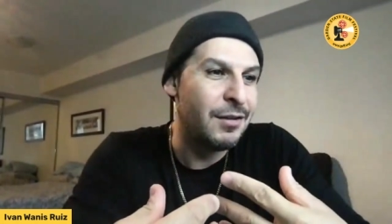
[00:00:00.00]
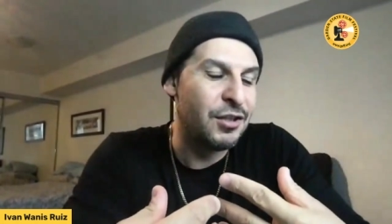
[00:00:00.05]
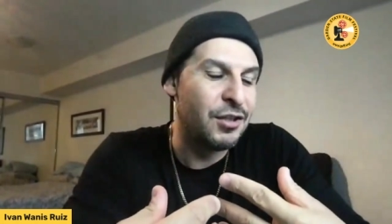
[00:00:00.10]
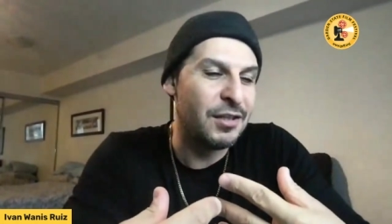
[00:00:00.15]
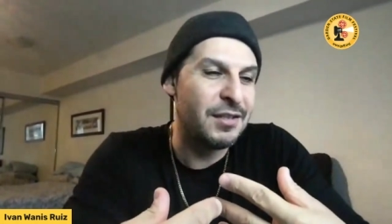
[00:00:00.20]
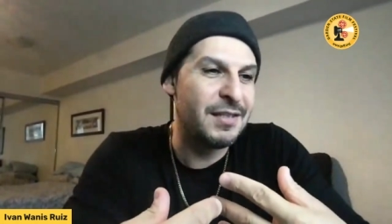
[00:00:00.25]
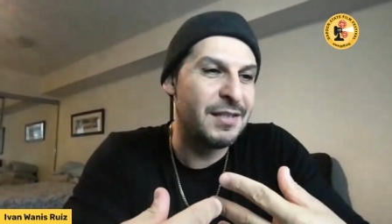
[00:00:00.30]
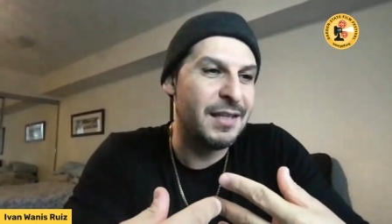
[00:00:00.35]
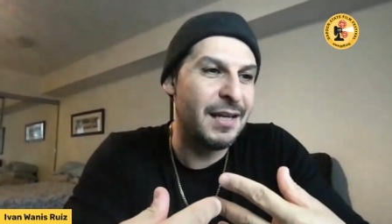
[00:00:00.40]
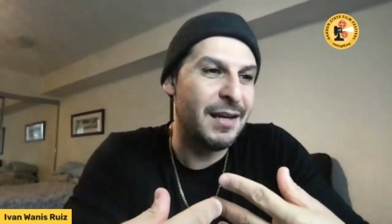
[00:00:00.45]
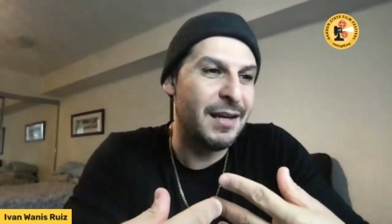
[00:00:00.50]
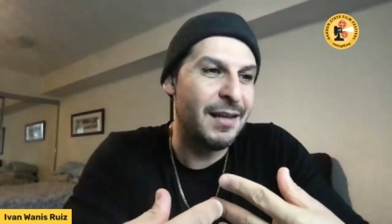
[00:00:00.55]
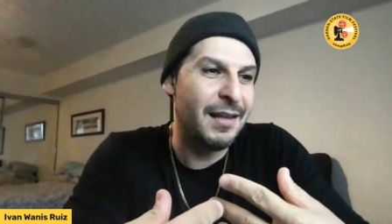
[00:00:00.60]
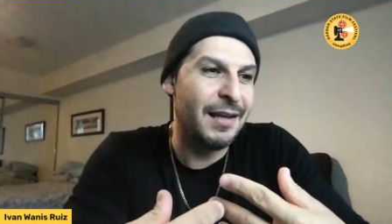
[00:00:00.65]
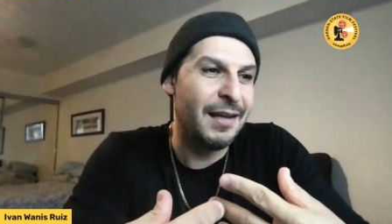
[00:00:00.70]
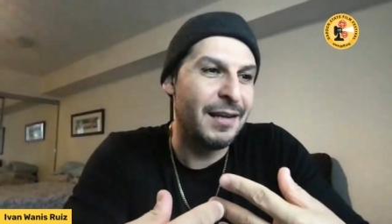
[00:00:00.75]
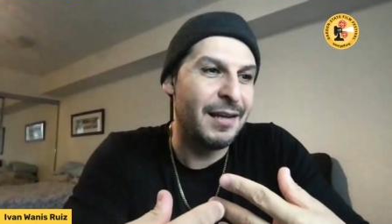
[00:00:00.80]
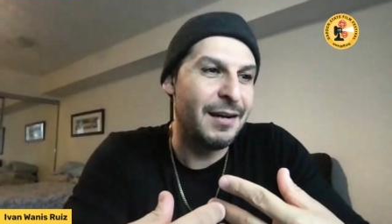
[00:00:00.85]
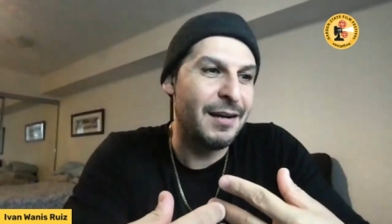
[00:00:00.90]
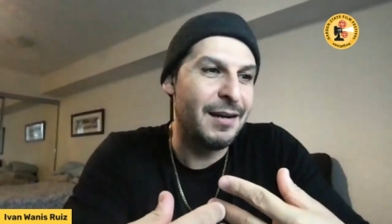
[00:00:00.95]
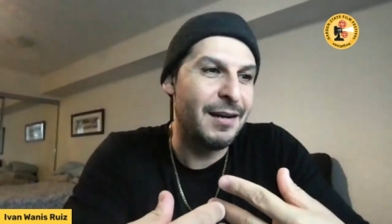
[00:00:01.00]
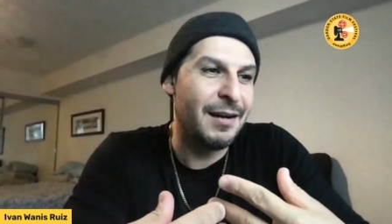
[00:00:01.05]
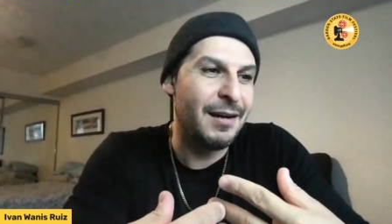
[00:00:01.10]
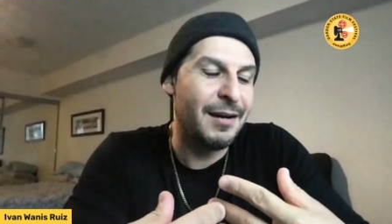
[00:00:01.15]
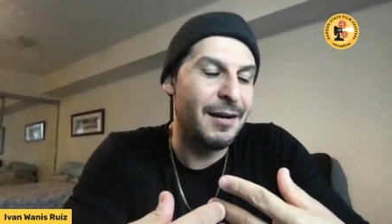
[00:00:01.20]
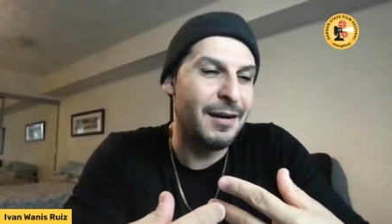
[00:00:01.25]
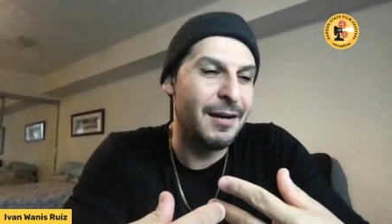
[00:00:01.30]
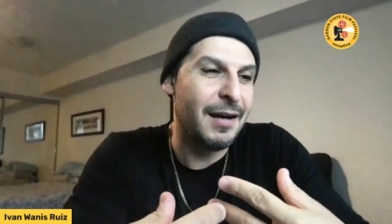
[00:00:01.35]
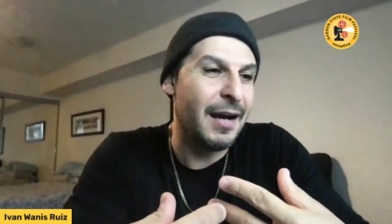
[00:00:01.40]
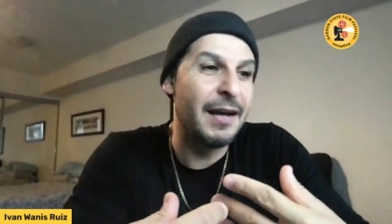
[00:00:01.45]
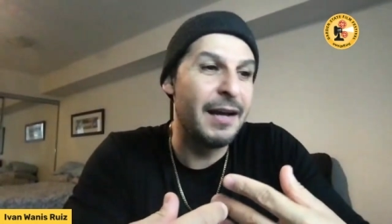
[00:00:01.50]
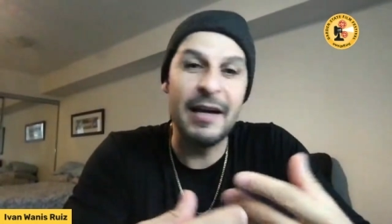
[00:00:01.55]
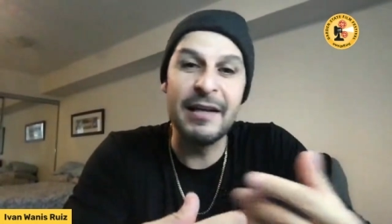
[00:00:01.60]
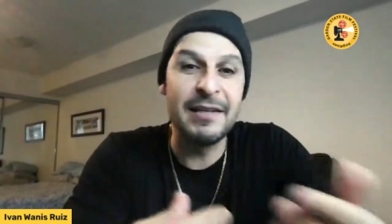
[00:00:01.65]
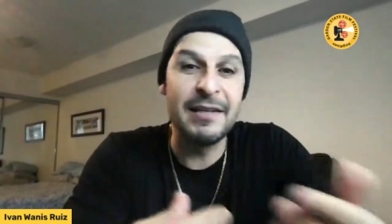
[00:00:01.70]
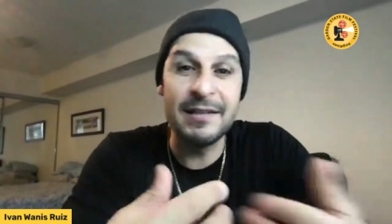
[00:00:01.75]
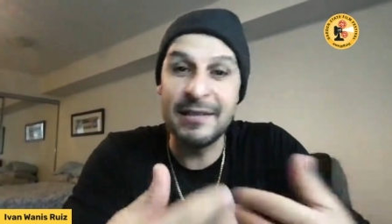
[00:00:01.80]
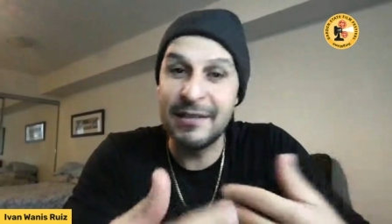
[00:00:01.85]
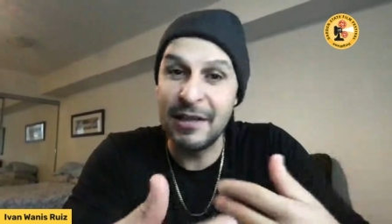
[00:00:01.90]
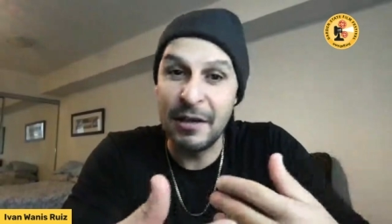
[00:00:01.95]
just say, like, uh, I, I,
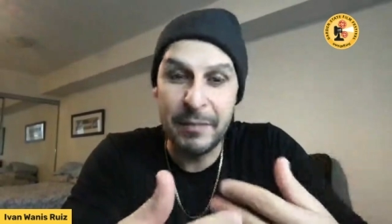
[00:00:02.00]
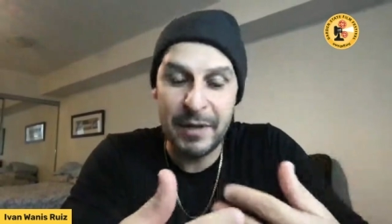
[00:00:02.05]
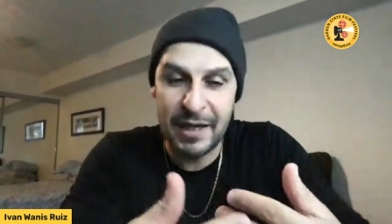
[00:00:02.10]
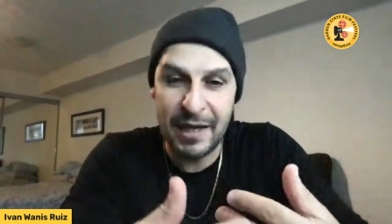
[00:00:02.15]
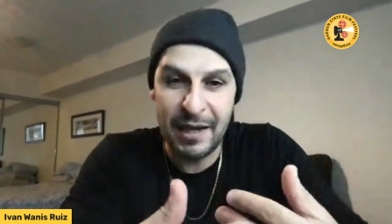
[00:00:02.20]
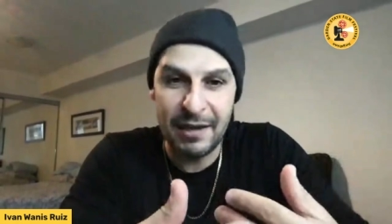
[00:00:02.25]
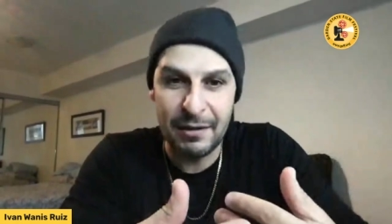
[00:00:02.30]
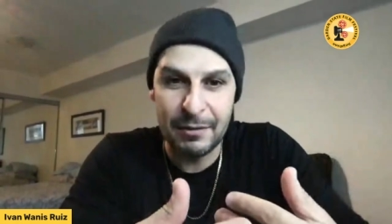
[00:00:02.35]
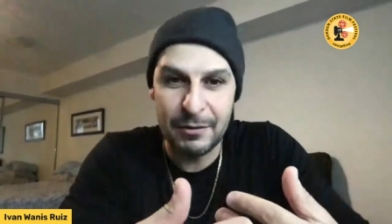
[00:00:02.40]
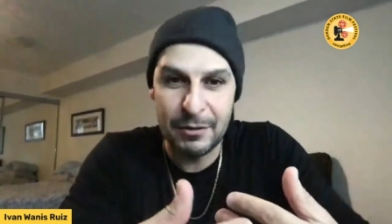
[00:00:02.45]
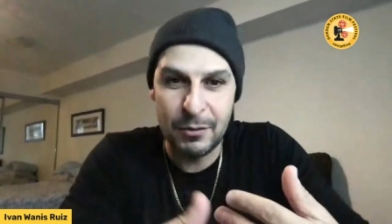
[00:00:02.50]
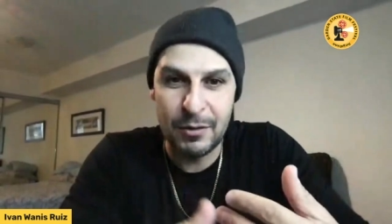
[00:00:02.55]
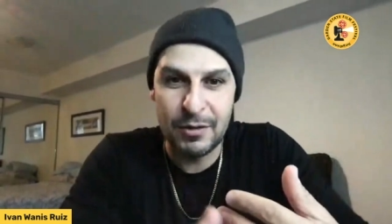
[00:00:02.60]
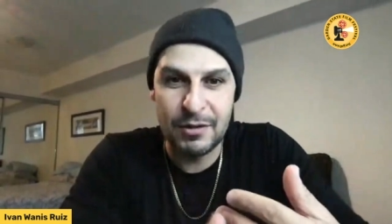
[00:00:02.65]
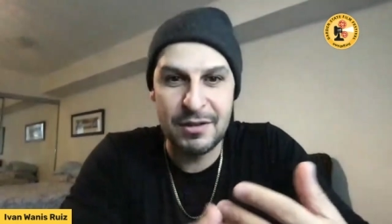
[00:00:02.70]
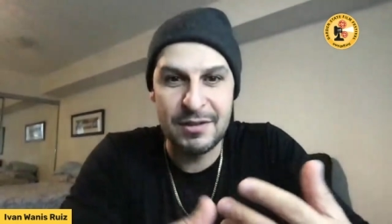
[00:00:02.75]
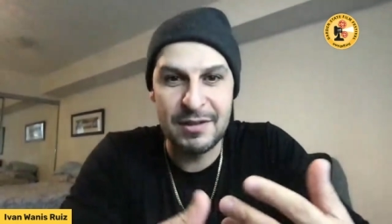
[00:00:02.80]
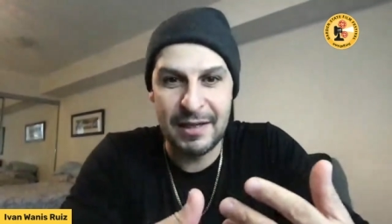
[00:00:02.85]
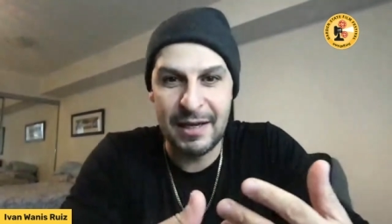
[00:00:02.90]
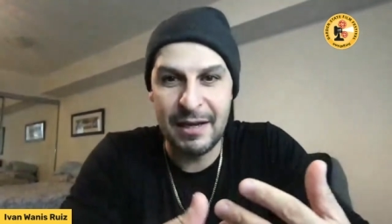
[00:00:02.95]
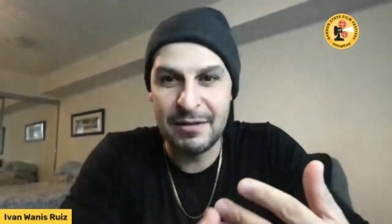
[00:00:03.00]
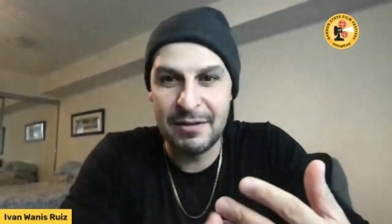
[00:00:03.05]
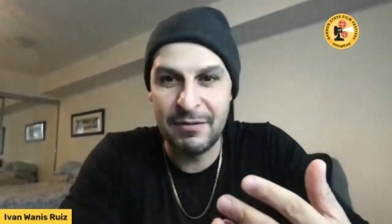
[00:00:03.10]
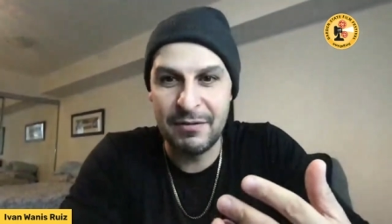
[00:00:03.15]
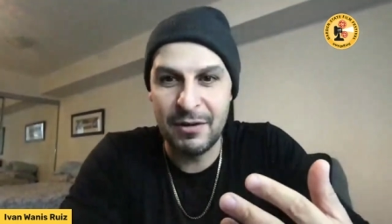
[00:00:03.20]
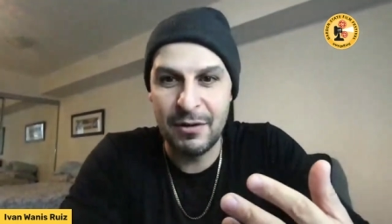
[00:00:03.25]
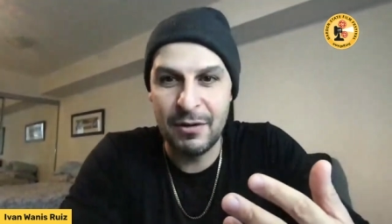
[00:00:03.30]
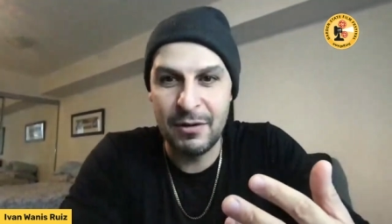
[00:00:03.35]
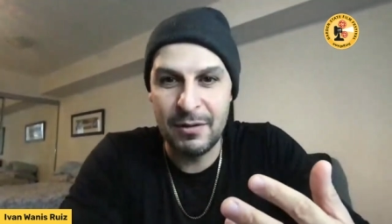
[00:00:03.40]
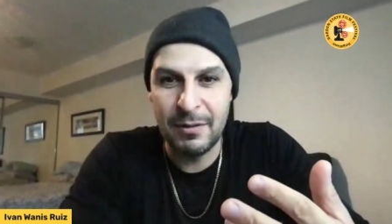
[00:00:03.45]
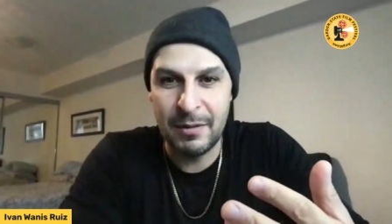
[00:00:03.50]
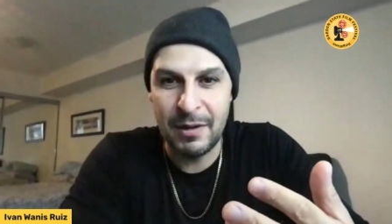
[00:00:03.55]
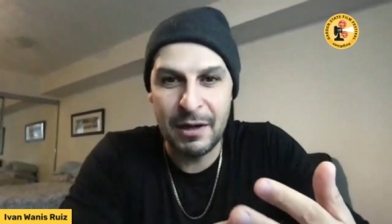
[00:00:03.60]
didn't tell Michaela I was doing. It. She's like, how's everything going?